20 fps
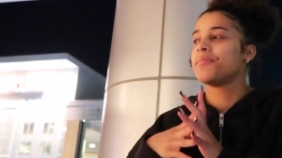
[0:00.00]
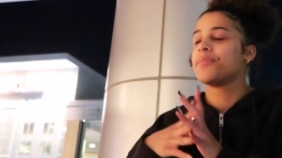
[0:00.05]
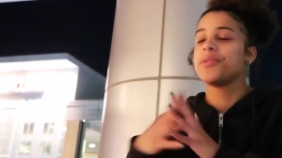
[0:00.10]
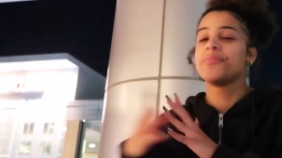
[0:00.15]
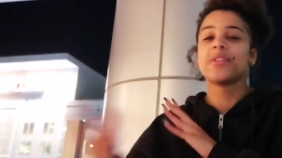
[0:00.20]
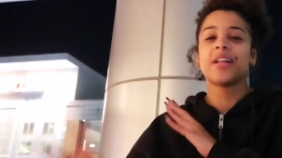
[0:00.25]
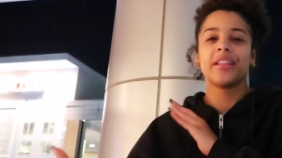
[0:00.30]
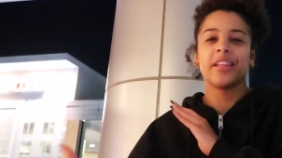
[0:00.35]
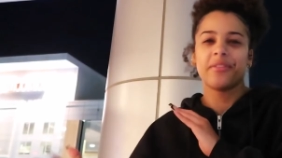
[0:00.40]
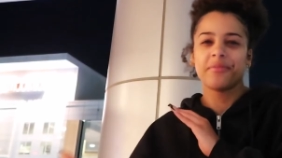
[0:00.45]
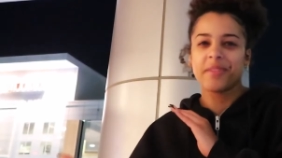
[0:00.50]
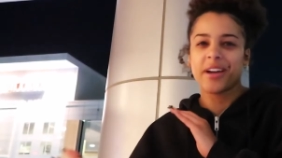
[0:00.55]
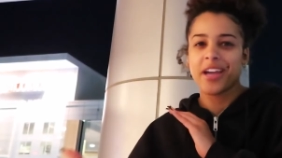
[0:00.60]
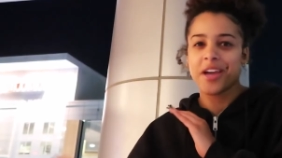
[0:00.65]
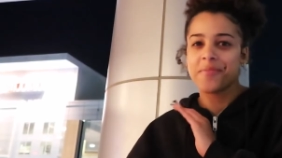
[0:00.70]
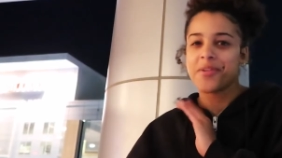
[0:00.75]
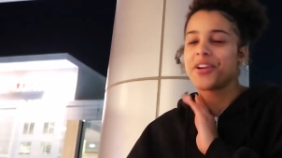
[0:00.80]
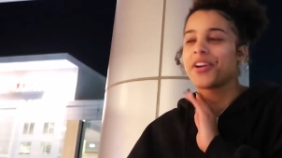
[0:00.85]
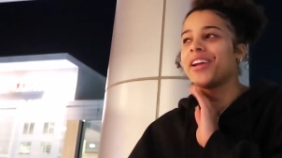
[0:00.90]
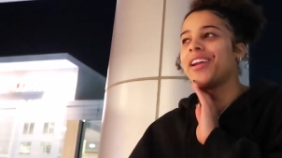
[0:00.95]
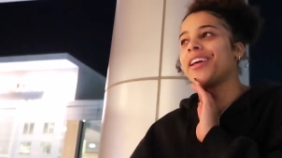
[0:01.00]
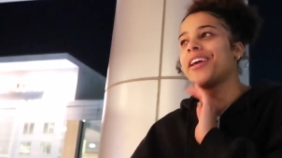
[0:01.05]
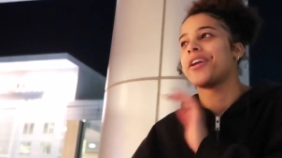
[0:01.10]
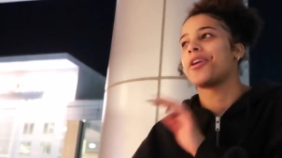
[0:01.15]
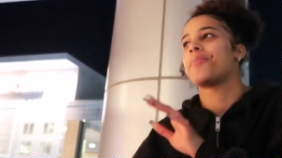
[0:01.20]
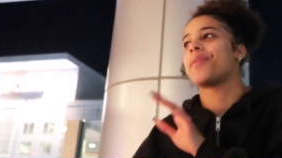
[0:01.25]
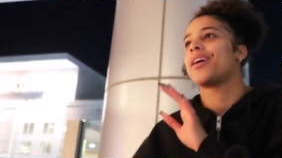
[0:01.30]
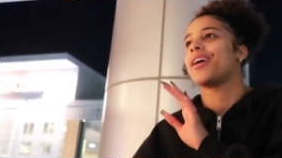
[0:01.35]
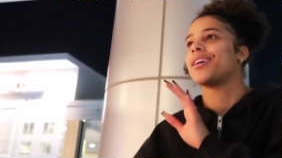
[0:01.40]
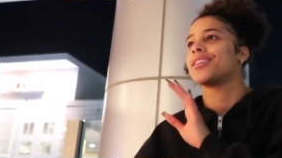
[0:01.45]
people that live in Miami are gonna get
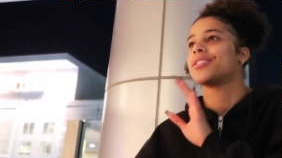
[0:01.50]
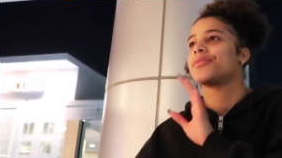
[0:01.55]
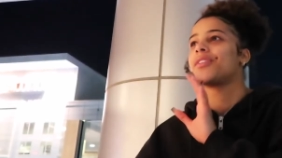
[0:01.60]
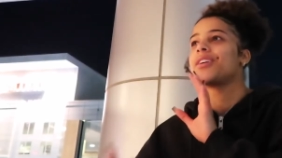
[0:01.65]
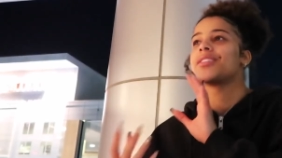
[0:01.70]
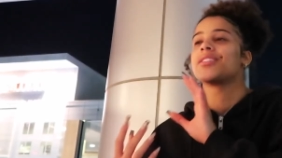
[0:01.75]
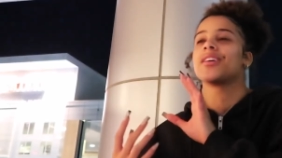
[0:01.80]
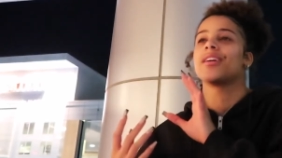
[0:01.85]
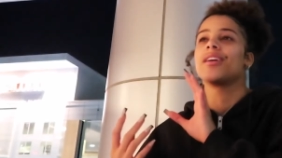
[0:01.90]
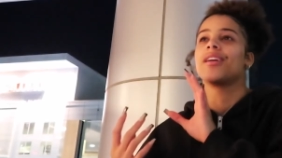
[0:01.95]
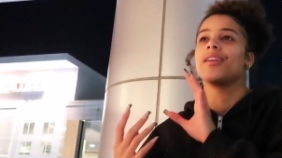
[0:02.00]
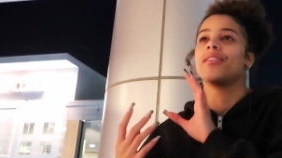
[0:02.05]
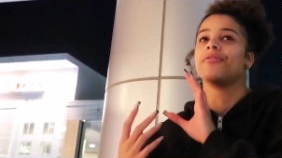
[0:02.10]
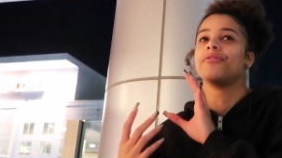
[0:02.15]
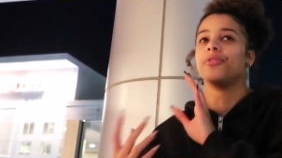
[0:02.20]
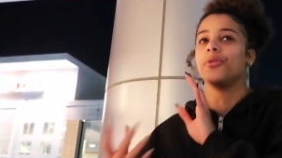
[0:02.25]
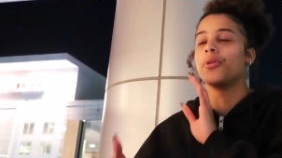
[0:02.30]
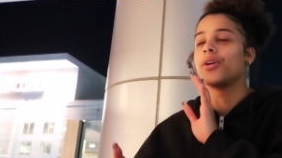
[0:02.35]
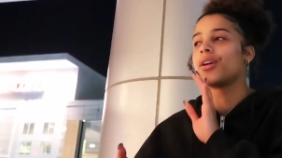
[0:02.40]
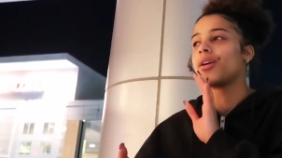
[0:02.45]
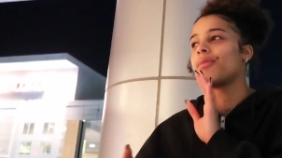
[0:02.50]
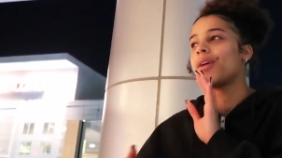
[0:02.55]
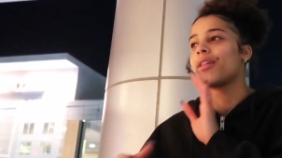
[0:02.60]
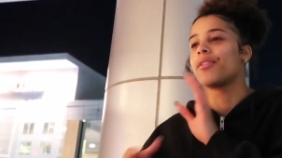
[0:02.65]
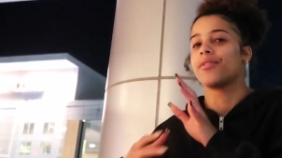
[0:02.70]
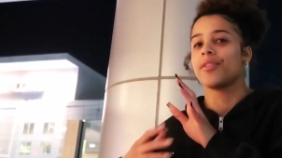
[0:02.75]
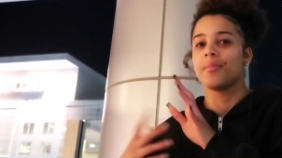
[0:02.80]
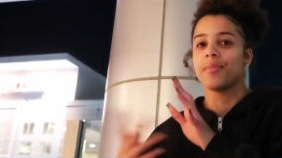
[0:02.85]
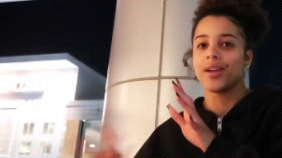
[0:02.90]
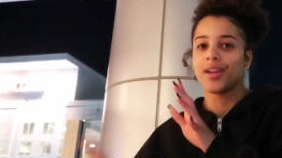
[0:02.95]
on my ass if I say Florida
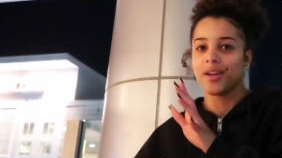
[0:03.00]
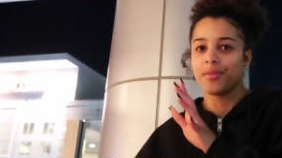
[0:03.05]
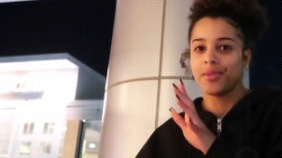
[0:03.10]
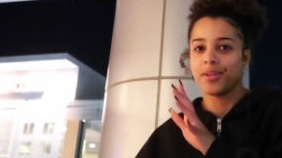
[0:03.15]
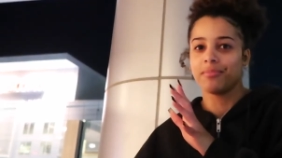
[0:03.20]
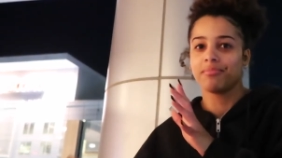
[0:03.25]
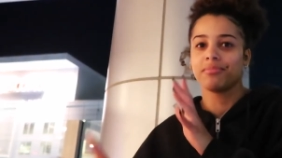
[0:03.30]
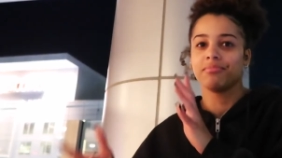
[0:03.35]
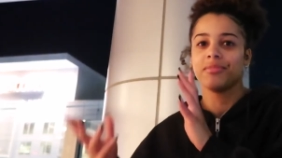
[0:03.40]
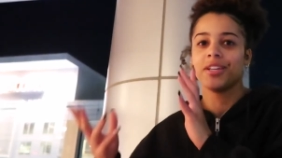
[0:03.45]
rather than Miami.